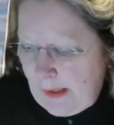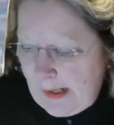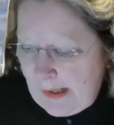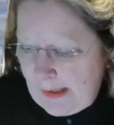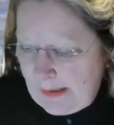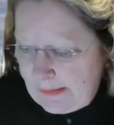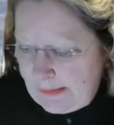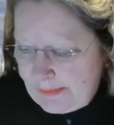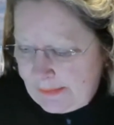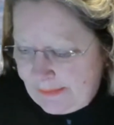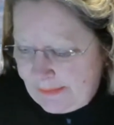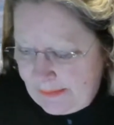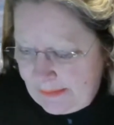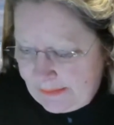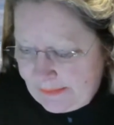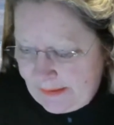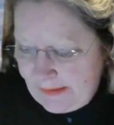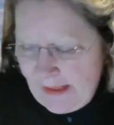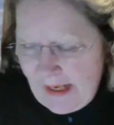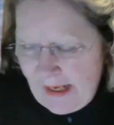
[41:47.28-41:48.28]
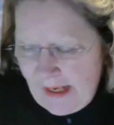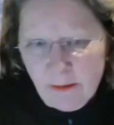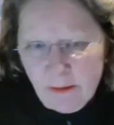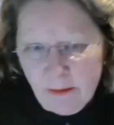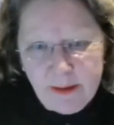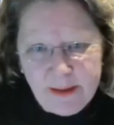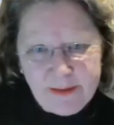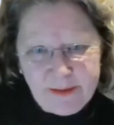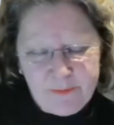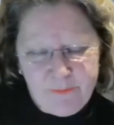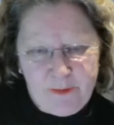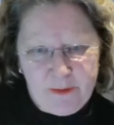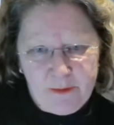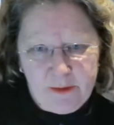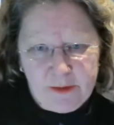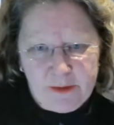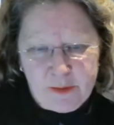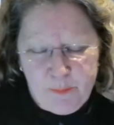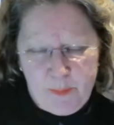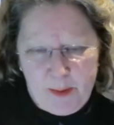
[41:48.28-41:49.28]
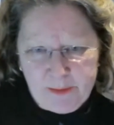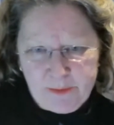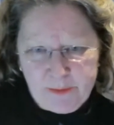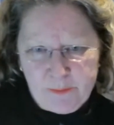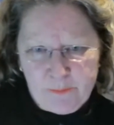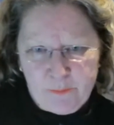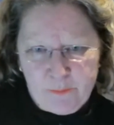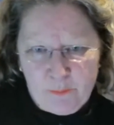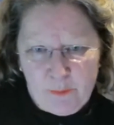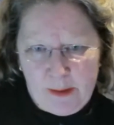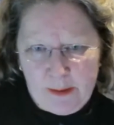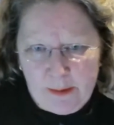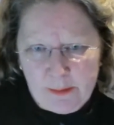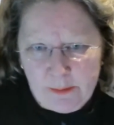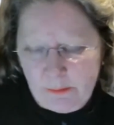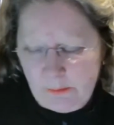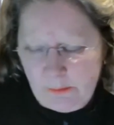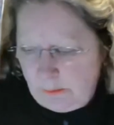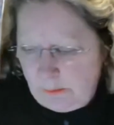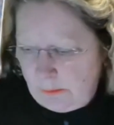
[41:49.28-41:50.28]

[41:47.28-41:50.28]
Tenera is a very expensive thread.